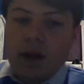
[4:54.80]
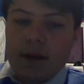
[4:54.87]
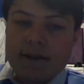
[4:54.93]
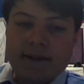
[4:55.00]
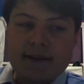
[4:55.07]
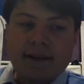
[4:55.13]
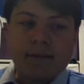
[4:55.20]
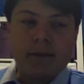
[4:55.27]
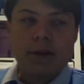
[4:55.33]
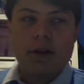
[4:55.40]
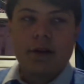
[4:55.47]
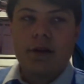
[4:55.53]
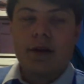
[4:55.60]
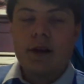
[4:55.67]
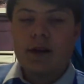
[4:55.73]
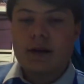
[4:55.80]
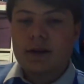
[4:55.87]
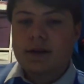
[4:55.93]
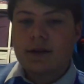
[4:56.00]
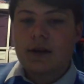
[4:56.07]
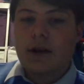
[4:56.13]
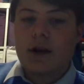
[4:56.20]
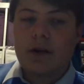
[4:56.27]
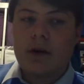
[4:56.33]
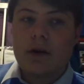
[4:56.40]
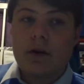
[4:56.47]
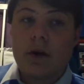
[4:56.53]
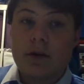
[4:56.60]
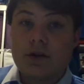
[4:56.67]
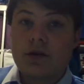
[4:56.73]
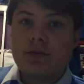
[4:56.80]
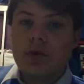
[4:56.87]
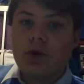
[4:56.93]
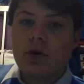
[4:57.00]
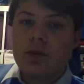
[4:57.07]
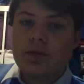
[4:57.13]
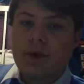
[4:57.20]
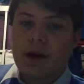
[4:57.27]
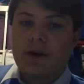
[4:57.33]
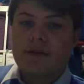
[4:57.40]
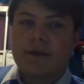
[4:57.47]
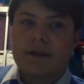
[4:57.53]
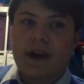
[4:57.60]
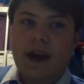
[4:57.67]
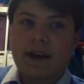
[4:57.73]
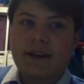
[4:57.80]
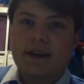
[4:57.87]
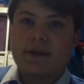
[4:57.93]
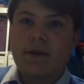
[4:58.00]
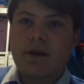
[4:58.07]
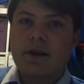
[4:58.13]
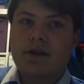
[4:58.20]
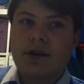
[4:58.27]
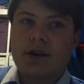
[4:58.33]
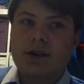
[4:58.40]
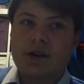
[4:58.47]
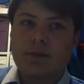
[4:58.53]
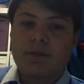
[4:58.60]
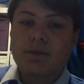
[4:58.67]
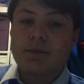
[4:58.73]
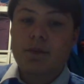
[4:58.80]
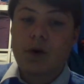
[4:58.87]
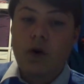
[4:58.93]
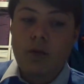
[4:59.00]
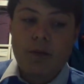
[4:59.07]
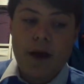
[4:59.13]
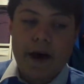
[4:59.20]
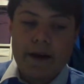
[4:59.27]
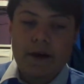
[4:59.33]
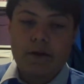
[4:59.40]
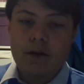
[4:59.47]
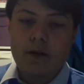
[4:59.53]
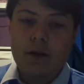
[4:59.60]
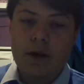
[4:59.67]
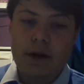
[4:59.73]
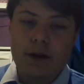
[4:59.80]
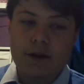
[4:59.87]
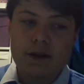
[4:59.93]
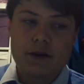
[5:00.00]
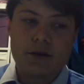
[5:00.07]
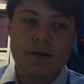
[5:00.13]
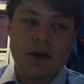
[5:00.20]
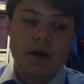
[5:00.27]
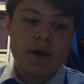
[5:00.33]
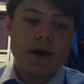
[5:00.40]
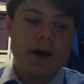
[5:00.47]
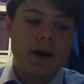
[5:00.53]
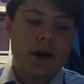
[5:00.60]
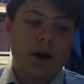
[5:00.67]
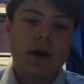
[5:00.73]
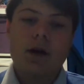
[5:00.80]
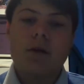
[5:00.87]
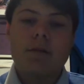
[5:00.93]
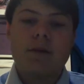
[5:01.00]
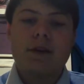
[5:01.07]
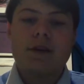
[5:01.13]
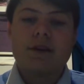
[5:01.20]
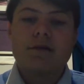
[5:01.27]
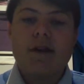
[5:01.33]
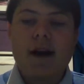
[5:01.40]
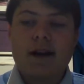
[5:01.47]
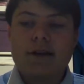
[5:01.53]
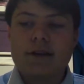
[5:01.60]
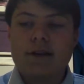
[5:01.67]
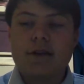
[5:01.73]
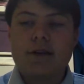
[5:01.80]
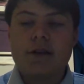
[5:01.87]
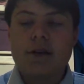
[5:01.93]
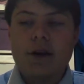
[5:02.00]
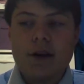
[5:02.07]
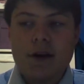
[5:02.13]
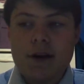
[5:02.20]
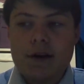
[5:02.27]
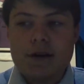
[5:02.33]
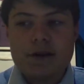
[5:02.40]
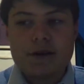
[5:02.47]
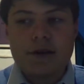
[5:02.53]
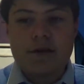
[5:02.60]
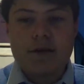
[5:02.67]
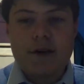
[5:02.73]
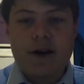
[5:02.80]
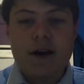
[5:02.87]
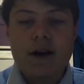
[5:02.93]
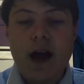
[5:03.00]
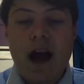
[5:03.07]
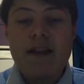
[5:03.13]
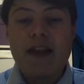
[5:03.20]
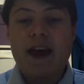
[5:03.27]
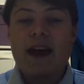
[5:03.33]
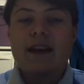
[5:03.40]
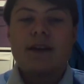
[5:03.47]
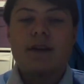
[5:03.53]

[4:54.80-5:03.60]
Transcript: similar things, some more kind of cases where he tried to become the head of unit, stuff like that, be the director, stuff, and then